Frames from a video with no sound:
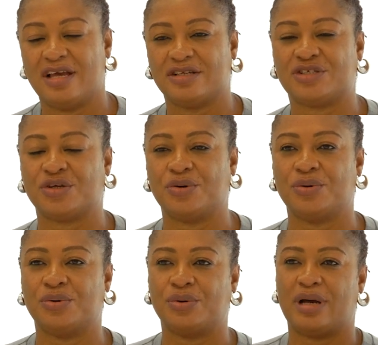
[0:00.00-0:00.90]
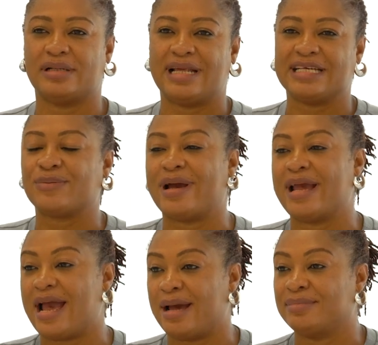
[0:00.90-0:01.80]
So that's
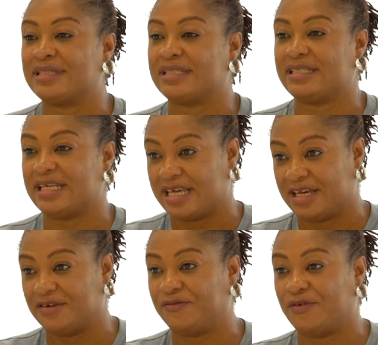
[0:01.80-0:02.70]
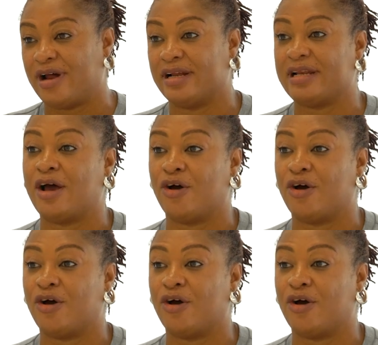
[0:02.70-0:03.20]
why I'm seeking for another